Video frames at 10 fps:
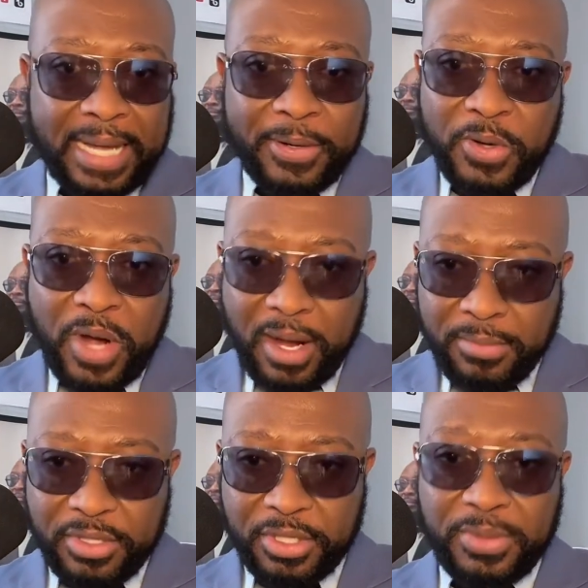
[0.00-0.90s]
I don't know how
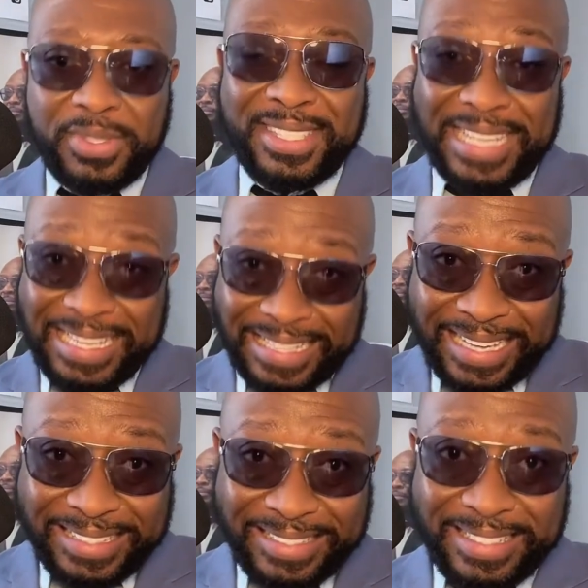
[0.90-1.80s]
much to say
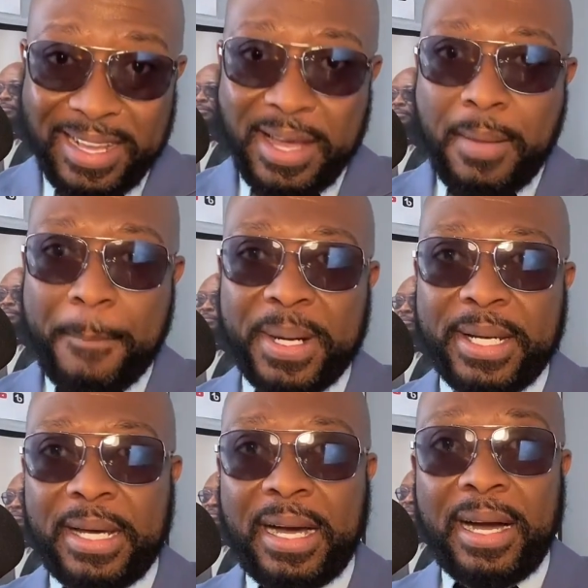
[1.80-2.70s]
this,
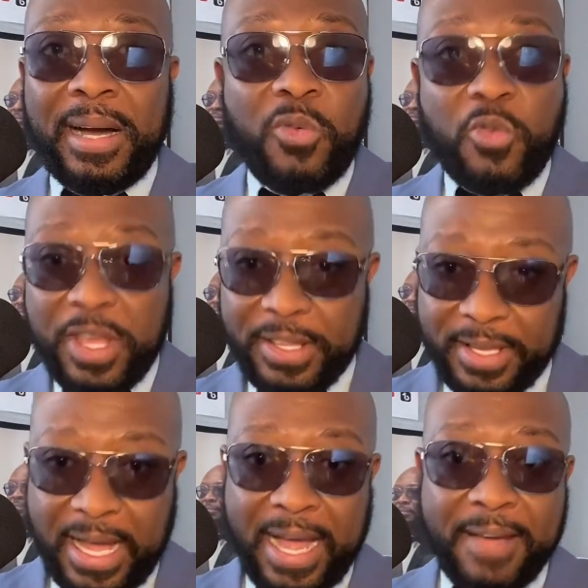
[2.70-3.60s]
but
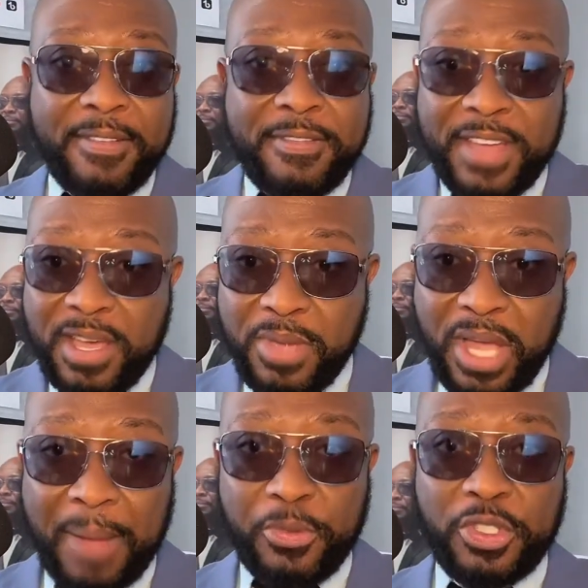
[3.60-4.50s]
really, I have a very
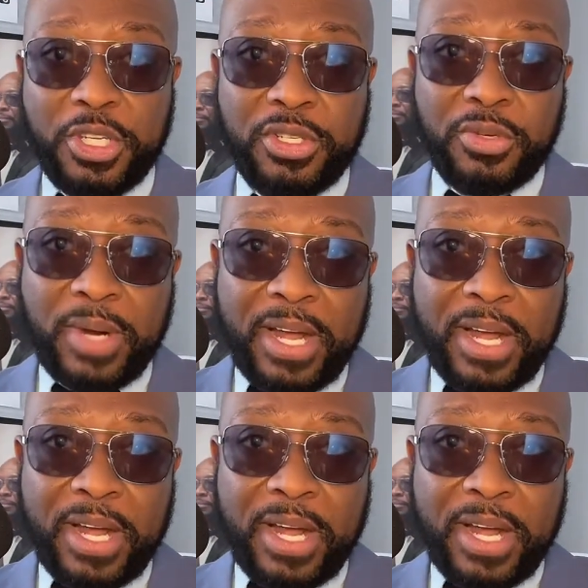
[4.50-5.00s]
big appreciation.